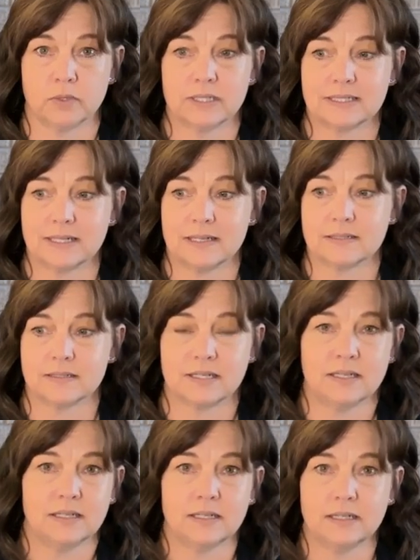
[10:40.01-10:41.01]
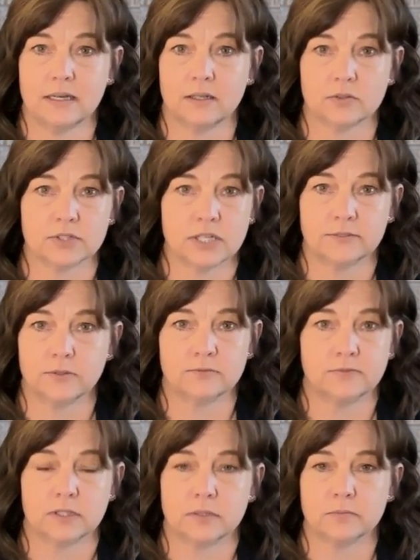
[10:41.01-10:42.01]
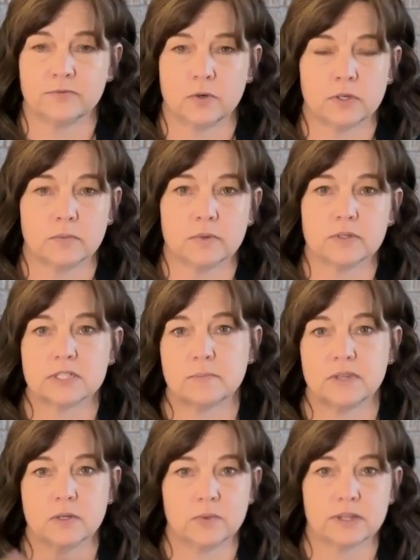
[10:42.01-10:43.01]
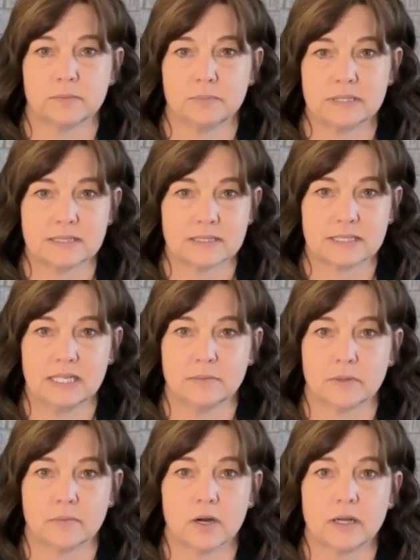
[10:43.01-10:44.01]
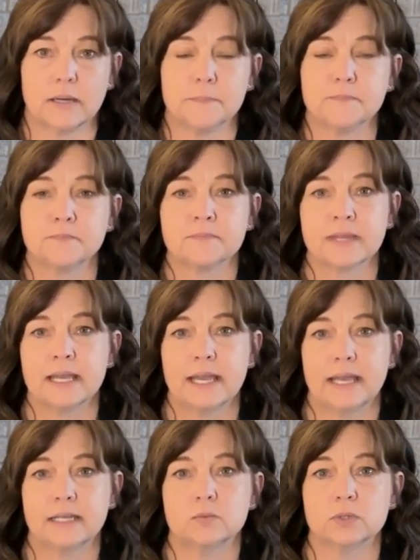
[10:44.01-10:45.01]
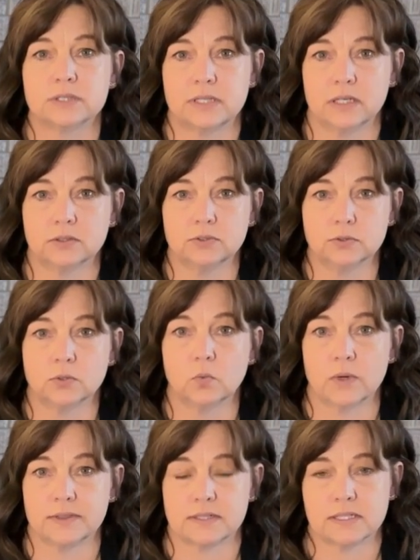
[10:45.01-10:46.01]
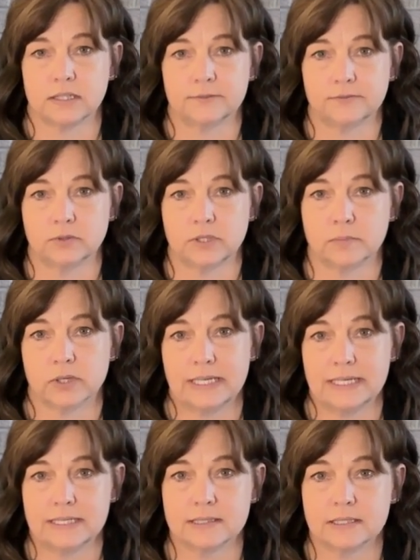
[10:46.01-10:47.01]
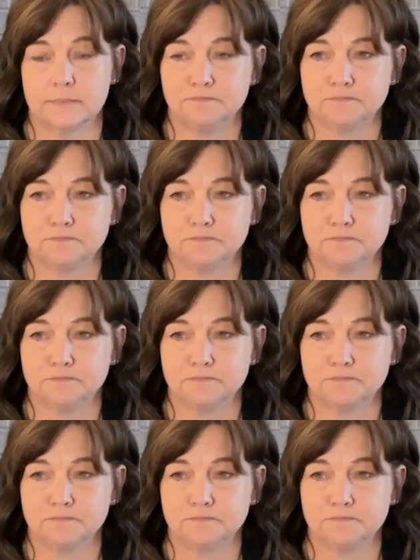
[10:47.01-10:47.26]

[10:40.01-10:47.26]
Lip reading: It says TEL or telephone phone number. There's something with the business schema markup, and it will tell Google what the telephone number is.